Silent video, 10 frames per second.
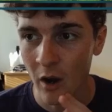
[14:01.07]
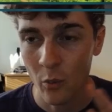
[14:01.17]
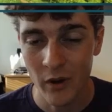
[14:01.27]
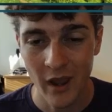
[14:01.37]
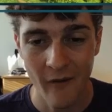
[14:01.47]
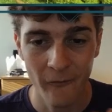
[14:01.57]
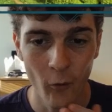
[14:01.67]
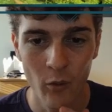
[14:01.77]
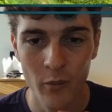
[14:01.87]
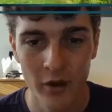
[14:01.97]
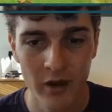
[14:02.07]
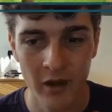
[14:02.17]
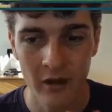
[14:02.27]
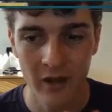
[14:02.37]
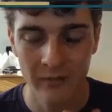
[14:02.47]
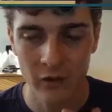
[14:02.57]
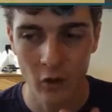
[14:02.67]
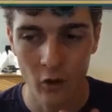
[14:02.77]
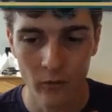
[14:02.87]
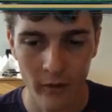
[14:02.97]
We have 4 million left
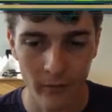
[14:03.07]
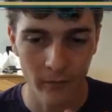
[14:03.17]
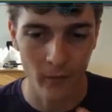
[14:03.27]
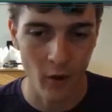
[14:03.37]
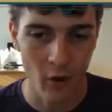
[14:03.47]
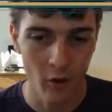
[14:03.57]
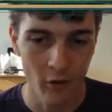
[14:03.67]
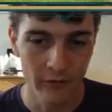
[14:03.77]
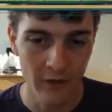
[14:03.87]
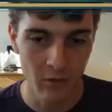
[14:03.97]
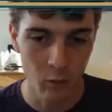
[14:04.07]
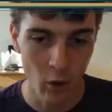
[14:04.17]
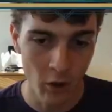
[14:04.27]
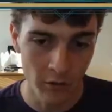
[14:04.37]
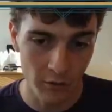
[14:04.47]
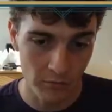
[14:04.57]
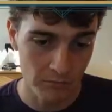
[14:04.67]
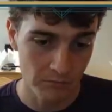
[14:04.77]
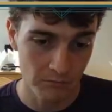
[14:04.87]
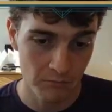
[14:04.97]
over for all of these walls.
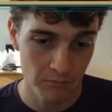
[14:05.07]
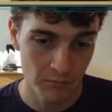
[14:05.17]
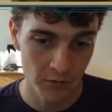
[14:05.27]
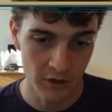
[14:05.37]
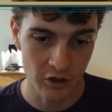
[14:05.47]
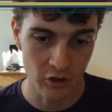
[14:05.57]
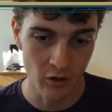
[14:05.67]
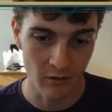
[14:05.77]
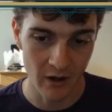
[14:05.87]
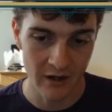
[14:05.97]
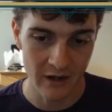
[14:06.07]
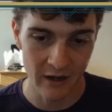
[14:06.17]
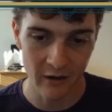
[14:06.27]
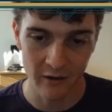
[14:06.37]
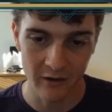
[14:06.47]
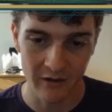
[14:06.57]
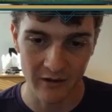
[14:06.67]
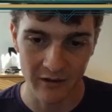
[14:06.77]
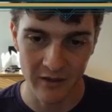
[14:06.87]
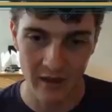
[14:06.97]
Let's do it, right?
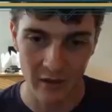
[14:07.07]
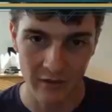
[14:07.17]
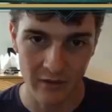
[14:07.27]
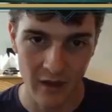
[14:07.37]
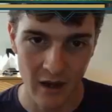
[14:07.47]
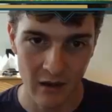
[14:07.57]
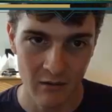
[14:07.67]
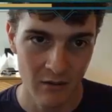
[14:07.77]
960,000 there.